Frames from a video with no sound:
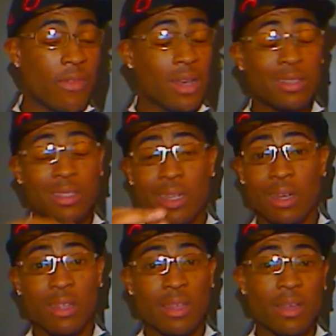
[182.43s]
find
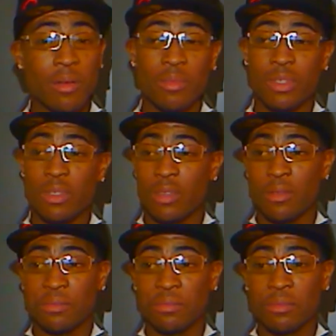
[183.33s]
synonyms.
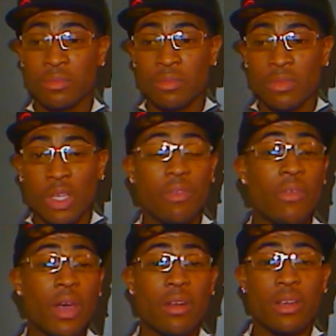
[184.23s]
You can
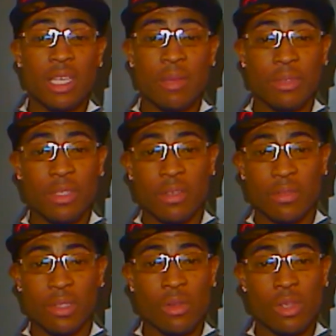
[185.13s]
find all types of stuff.
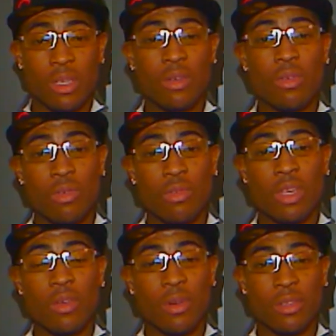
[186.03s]
So the Google
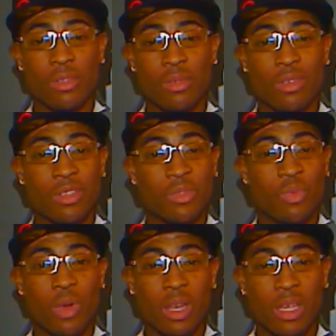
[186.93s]
keyword tool is
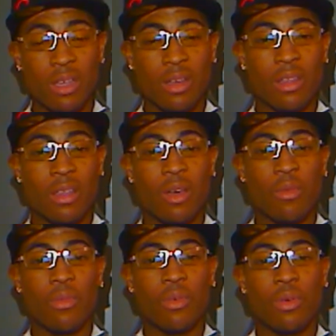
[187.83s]
really good and
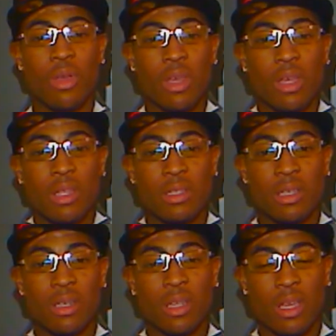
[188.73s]
helpful to
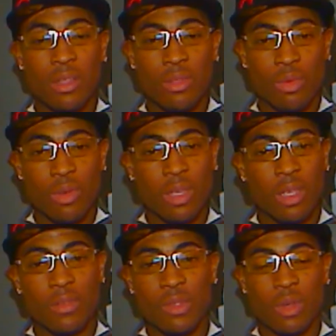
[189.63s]
dig through. It
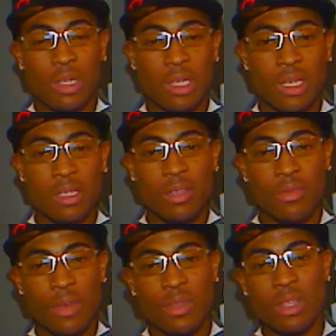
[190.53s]
gives you a list of
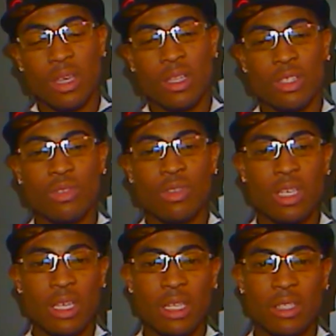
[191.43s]
everything that you
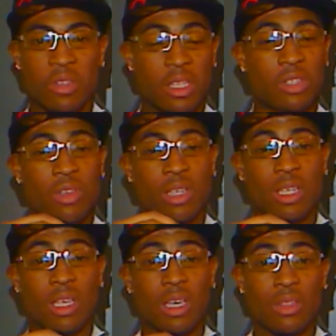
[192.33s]
need so that you can
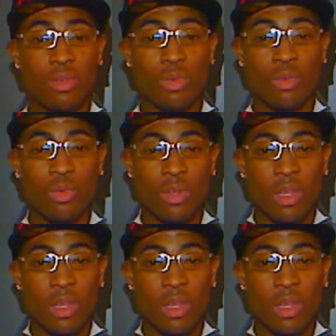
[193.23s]
dig through